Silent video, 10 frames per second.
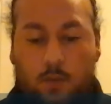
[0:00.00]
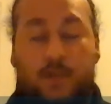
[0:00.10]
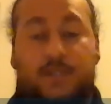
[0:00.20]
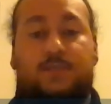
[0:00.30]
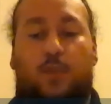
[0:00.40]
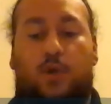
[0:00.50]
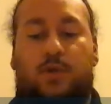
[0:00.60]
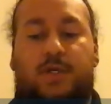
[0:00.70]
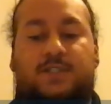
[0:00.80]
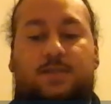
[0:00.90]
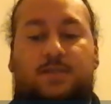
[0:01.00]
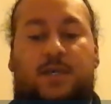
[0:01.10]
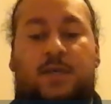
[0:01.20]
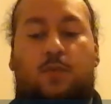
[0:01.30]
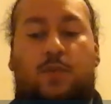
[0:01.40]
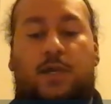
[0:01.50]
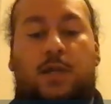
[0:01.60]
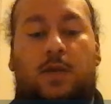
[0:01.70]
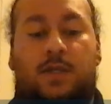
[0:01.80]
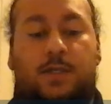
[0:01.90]
Wallace's model is something we
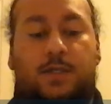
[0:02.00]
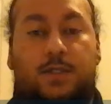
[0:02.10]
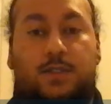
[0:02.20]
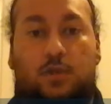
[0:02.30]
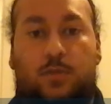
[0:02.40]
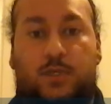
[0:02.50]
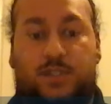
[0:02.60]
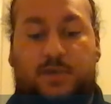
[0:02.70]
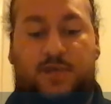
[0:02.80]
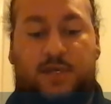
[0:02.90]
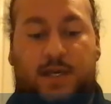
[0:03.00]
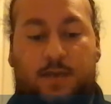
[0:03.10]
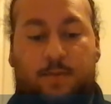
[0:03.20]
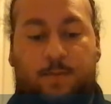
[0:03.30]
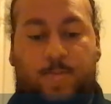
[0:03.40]
unknowingly use almost every day.